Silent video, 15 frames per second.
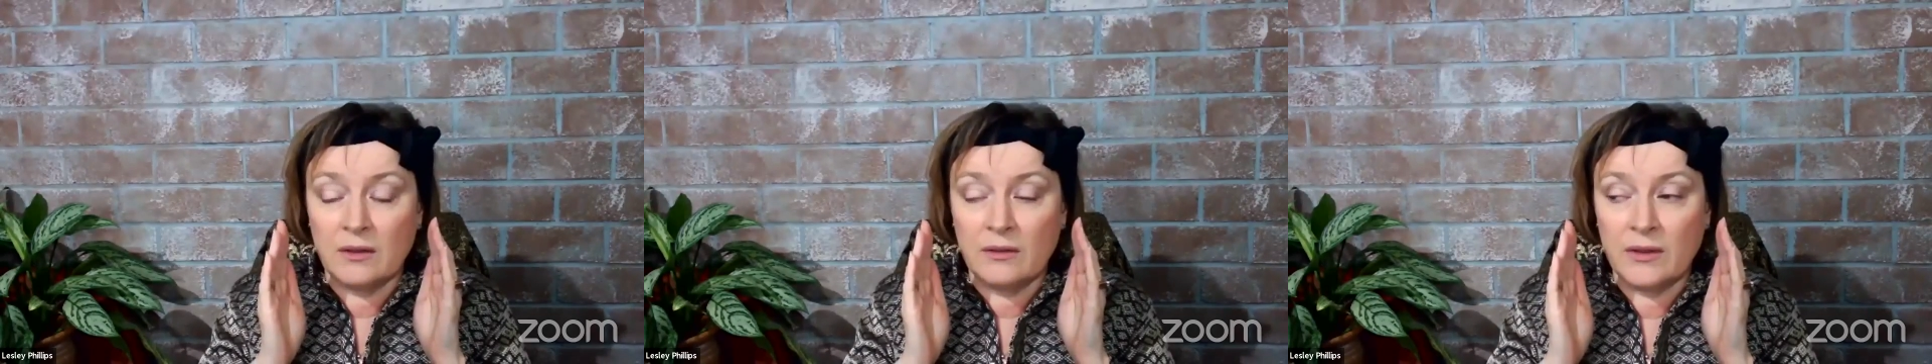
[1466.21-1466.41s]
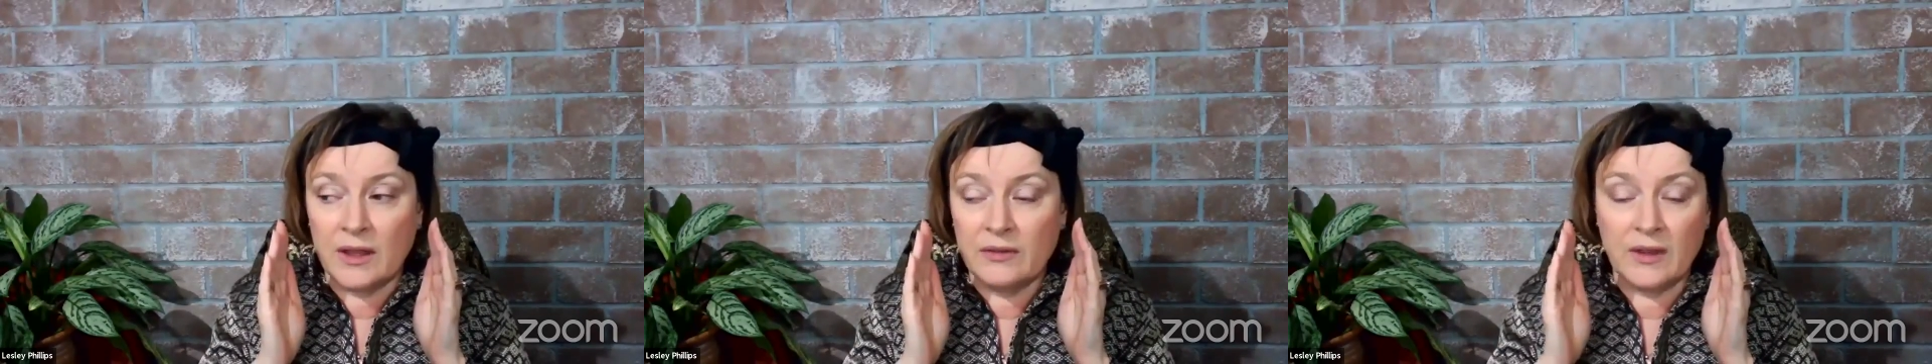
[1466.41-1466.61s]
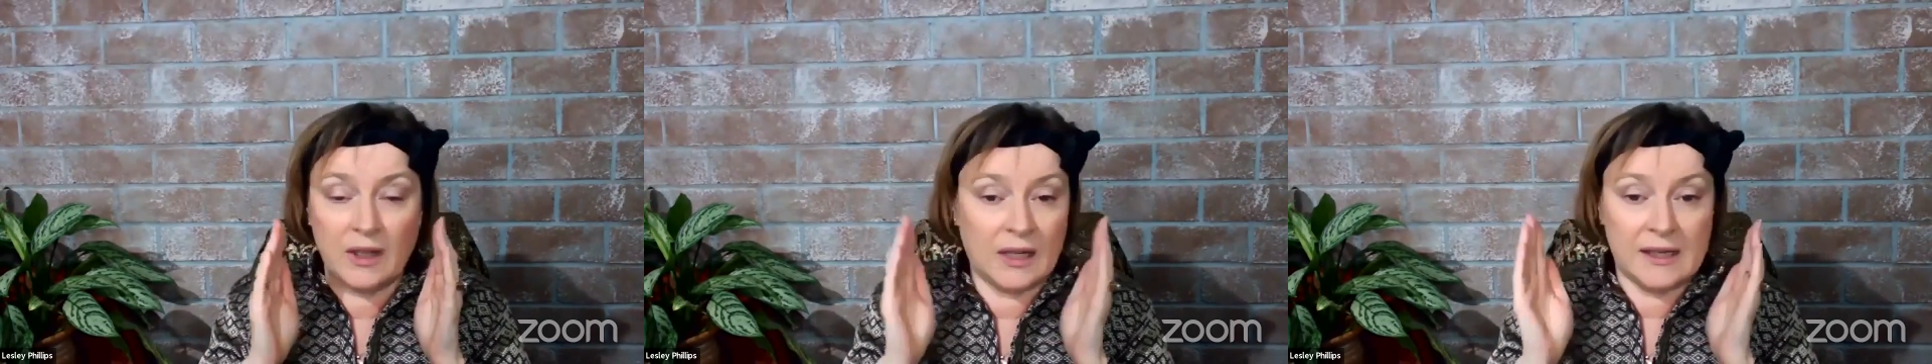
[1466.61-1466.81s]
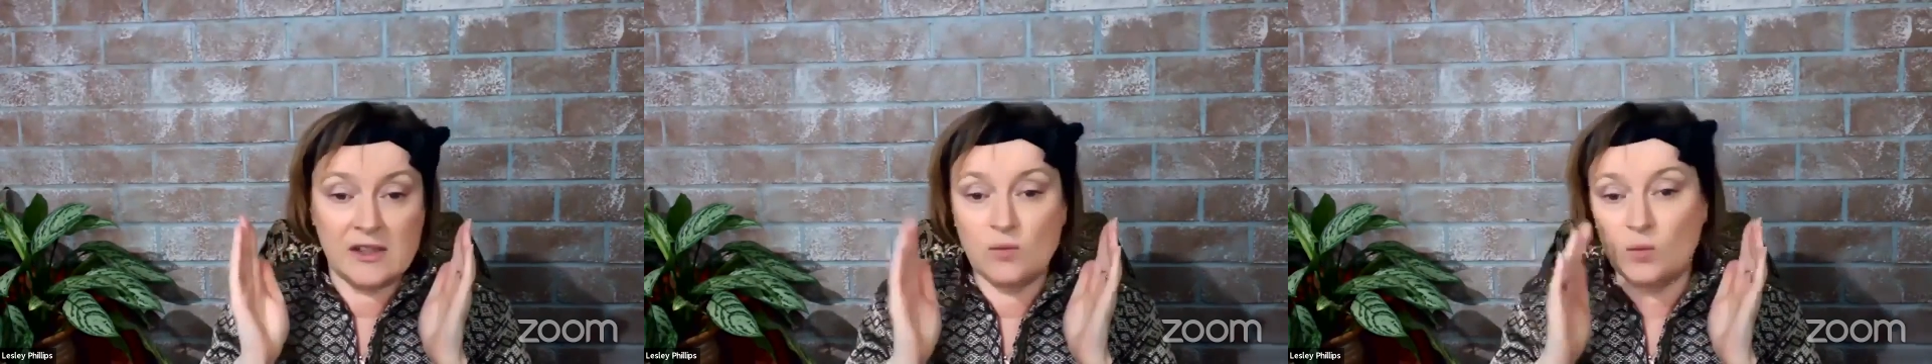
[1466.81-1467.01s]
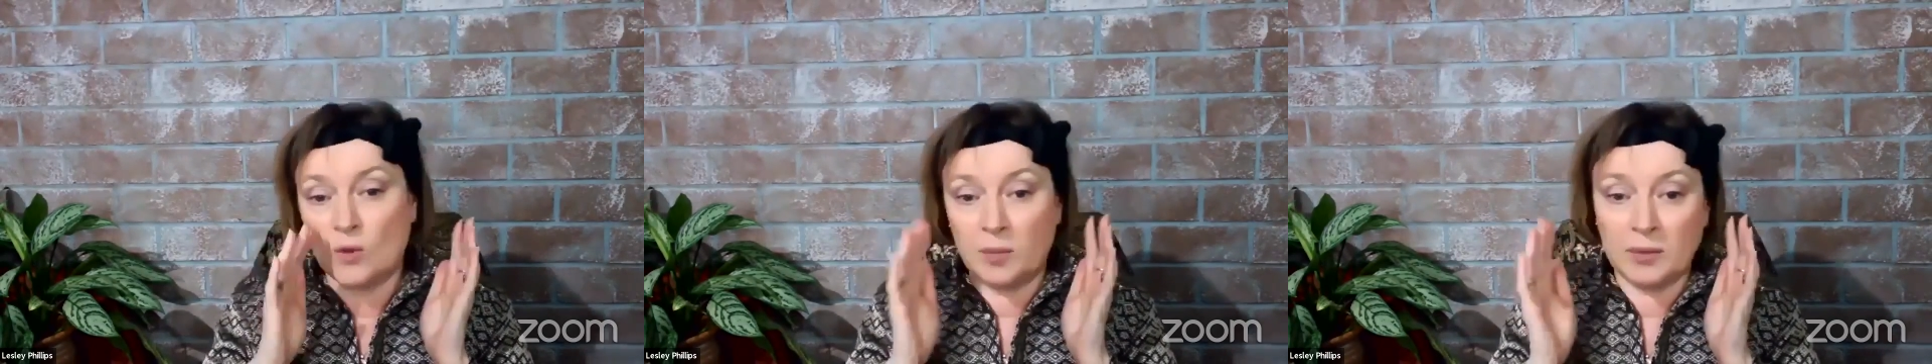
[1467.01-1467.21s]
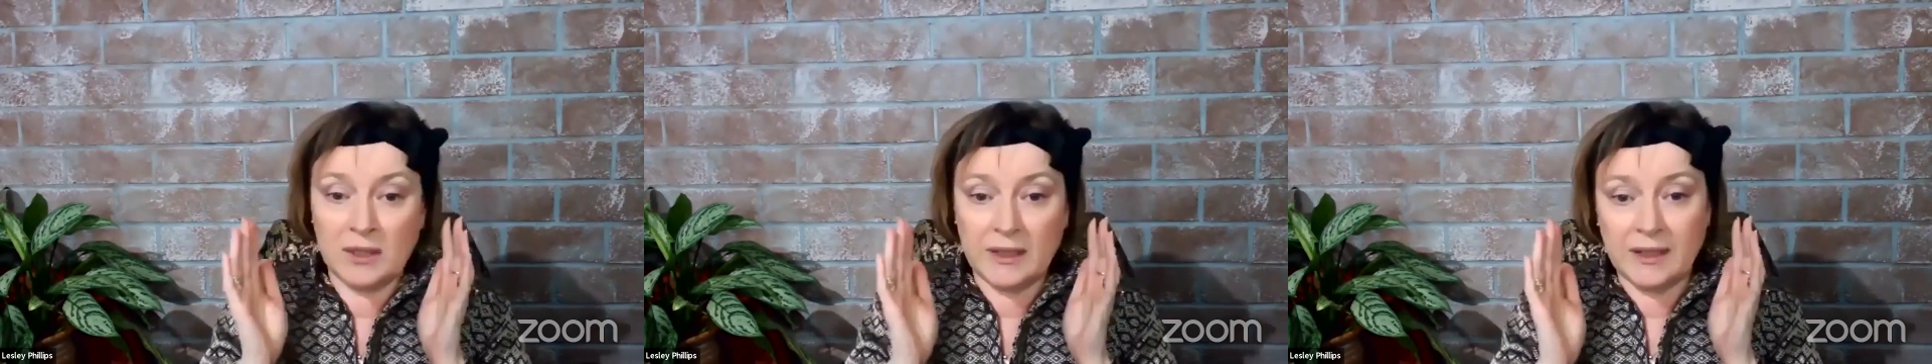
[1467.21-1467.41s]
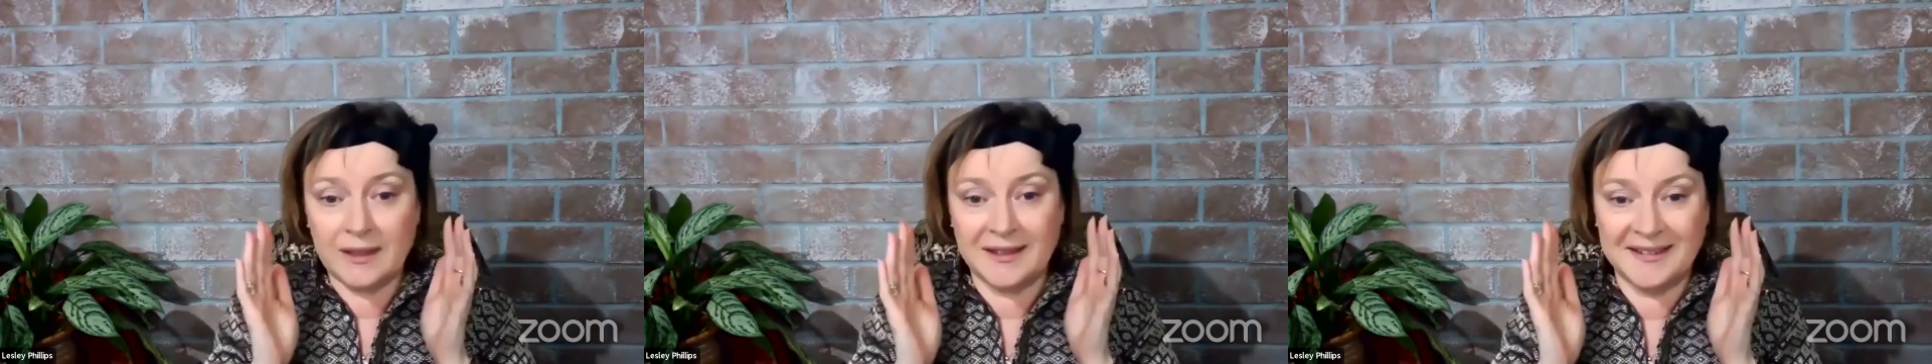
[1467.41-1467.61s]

then the less wobbly